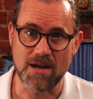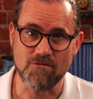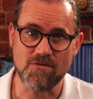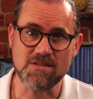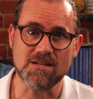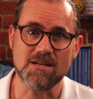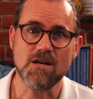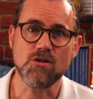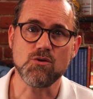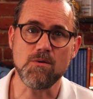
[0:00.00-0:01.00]
our visit
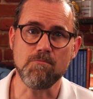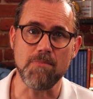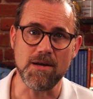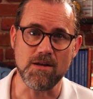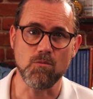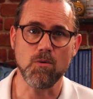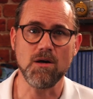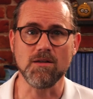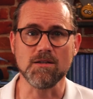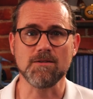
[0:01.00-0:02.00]
to Embedded
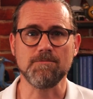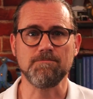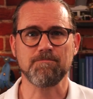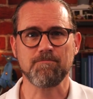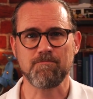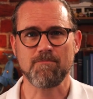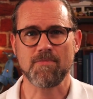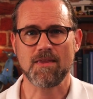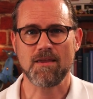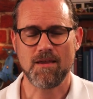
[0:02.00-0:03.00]
World.
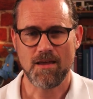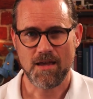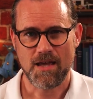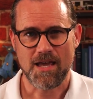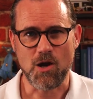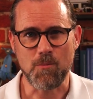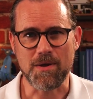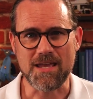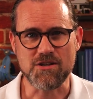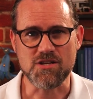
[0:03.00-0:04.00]

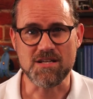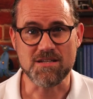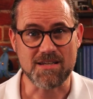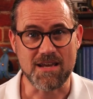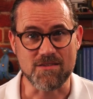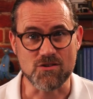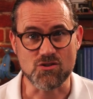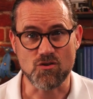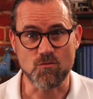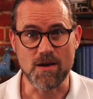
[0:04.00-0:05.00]
Helping engineers get the
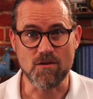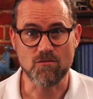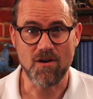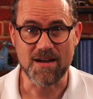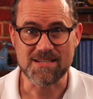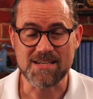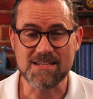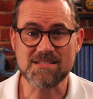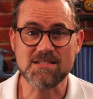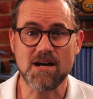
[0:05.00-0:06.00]
software right
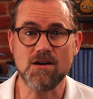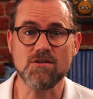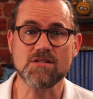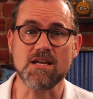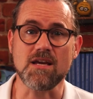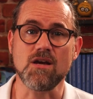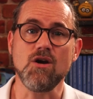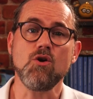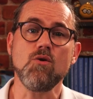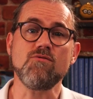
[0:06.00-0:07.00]
is Tasking,
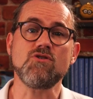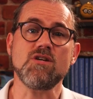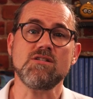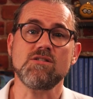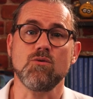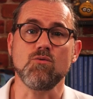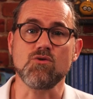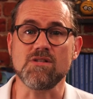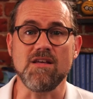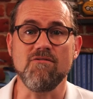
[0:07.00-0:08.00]
who have just
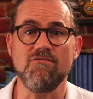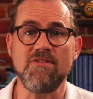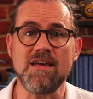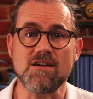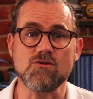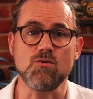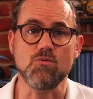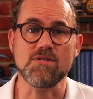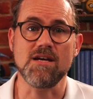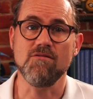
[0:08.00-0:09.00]
launched their VX
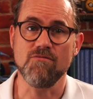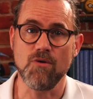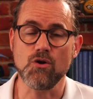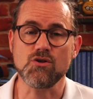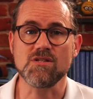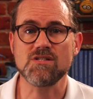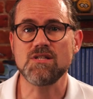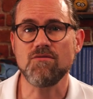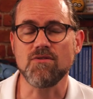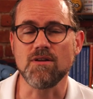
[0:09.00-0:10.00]
toolset version
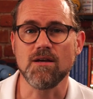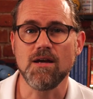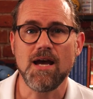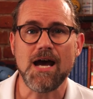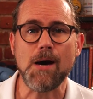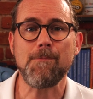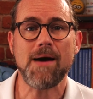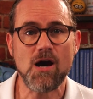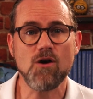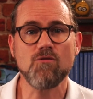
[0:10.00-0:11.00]
7, a
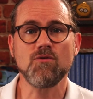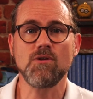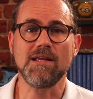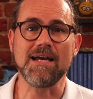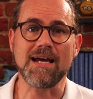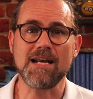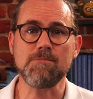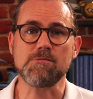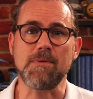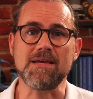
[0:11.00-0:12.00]
powerful
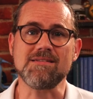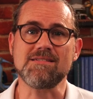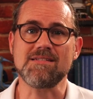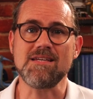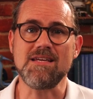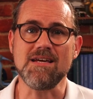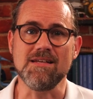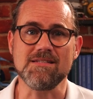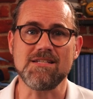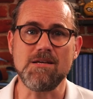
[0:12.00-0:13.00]
Eclipse-based C
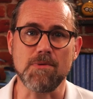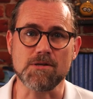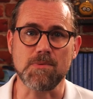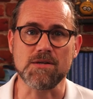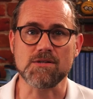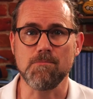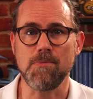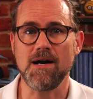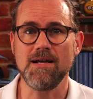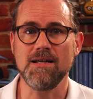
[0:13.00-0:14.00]
and C++
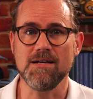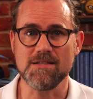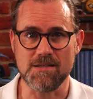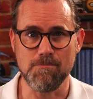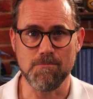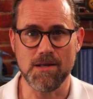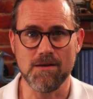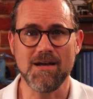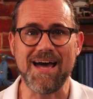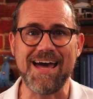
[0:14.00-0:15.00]
compiler, assembler
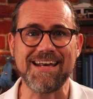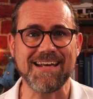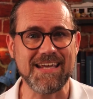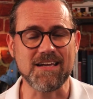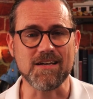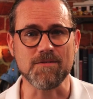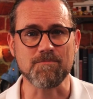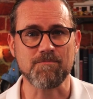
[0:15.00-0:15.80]
and linker.